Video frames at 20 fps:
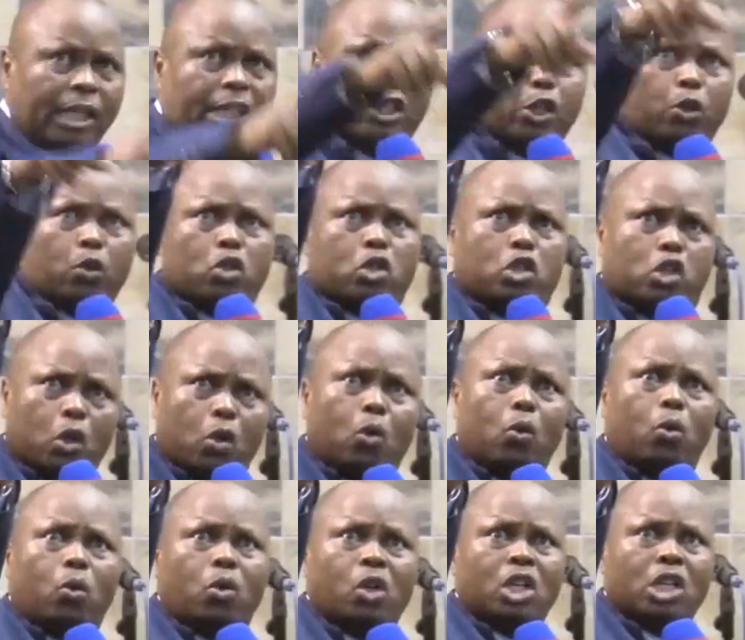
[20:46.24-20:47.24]
that you
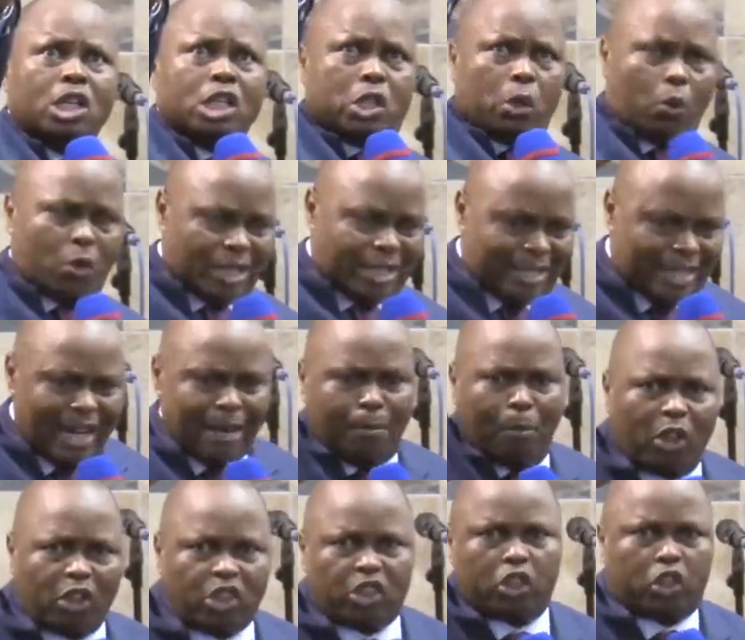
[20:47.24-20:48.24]
do to
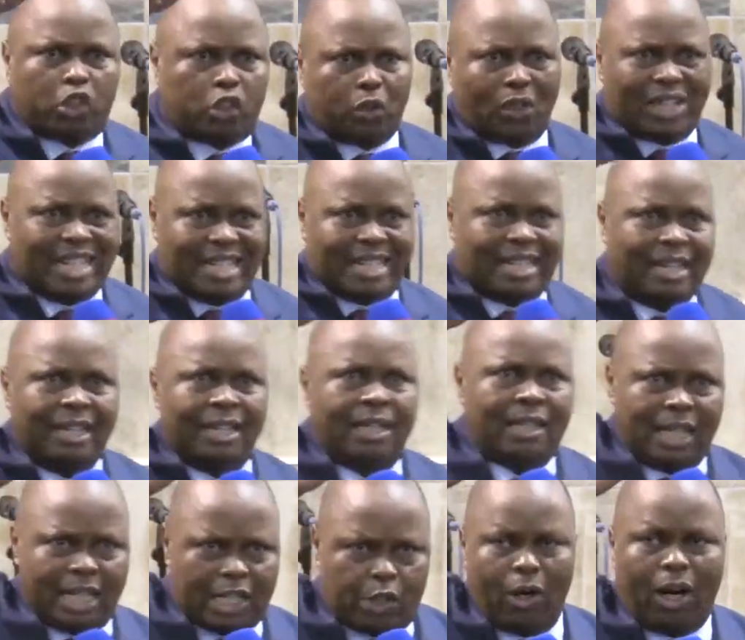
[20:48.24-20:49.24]
demonstrate
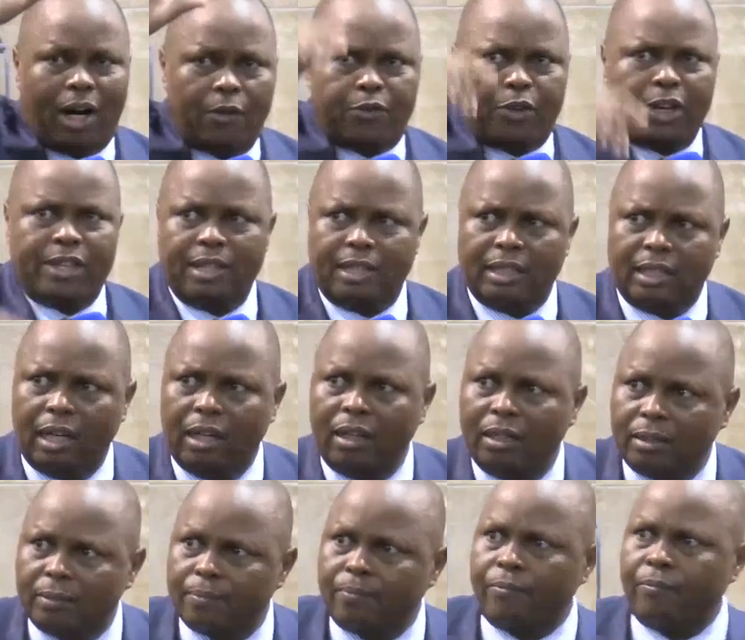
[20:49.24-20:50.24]
that you have faith in
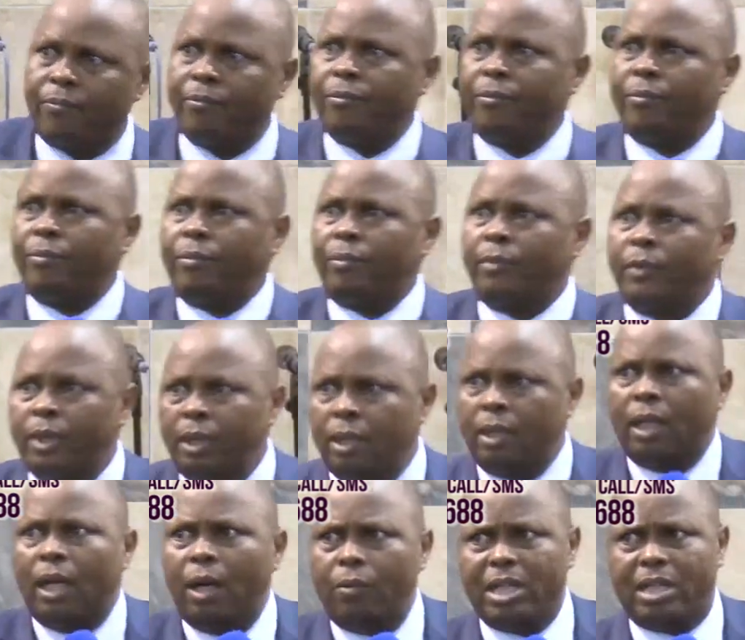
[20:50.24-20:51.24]
God.
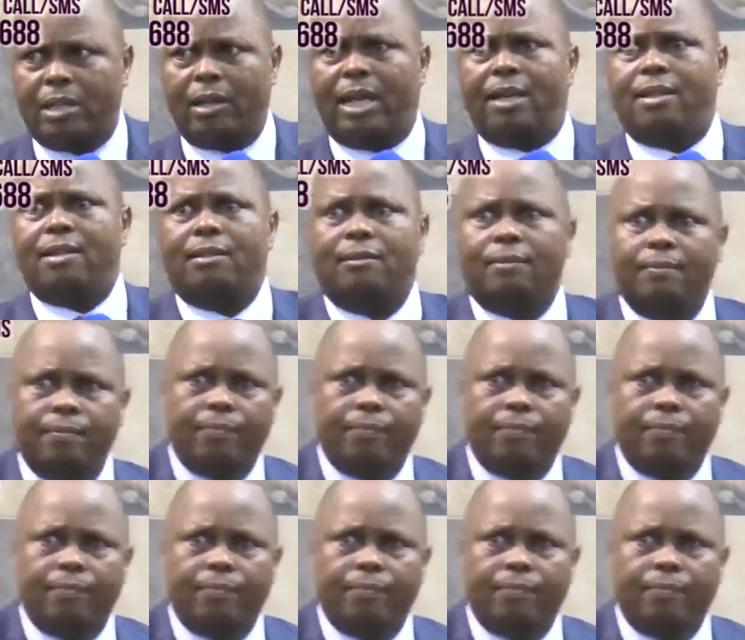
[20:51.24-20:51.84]
Are we together?